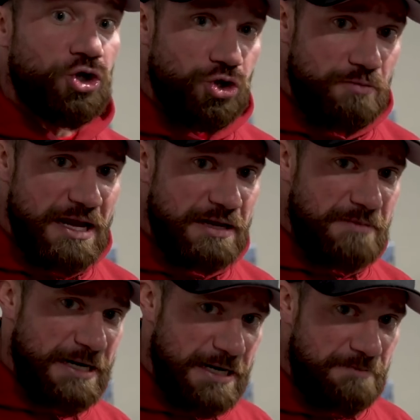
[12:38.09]
You're making
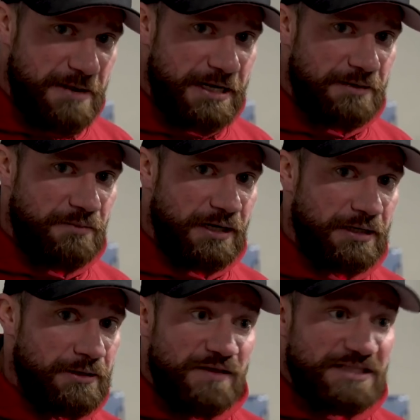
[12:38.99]
money and I'm making money.
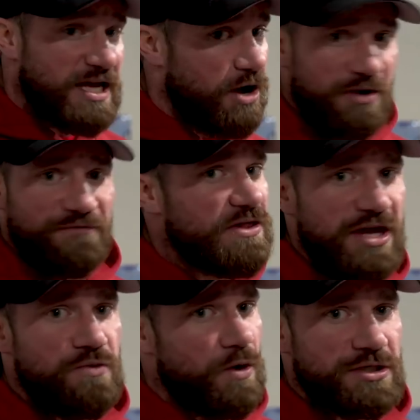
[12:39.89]
That's how
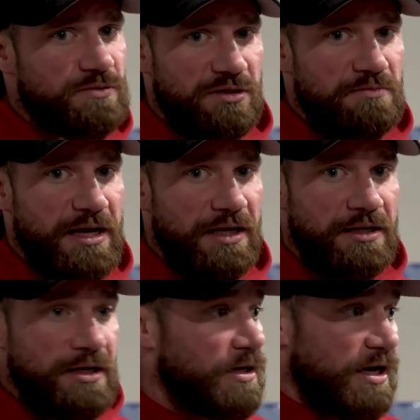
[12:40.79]
everything works with me.
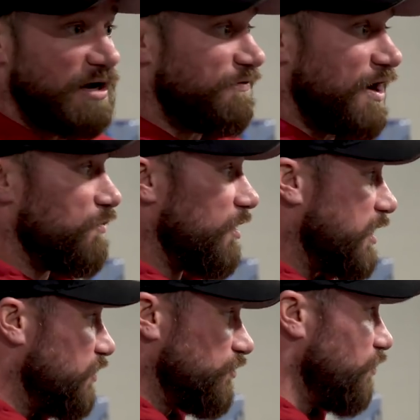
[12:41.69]
And if I
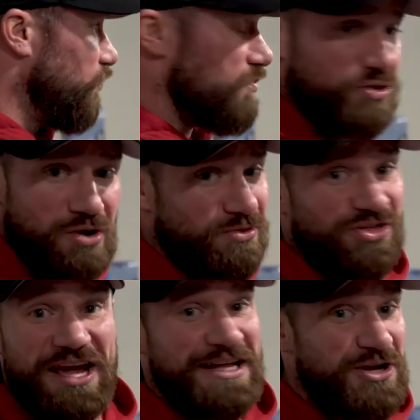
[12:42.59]
walk into a room, don't
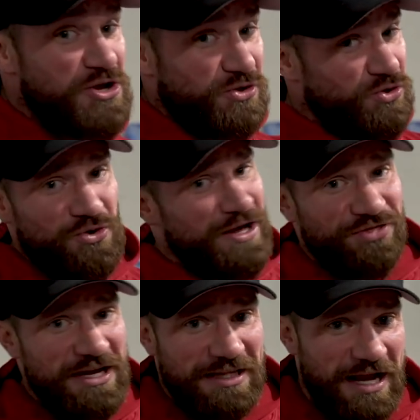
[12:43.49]
think, do not
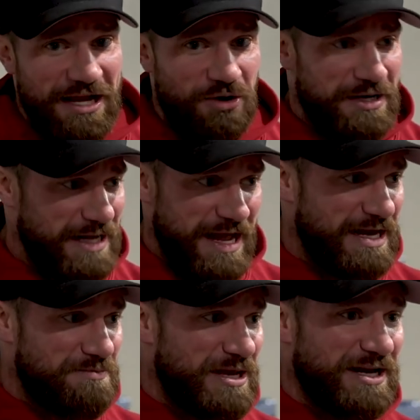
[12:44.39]
think that I go into
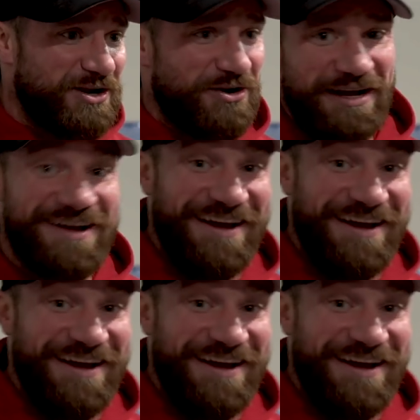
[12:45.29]
any meeting going,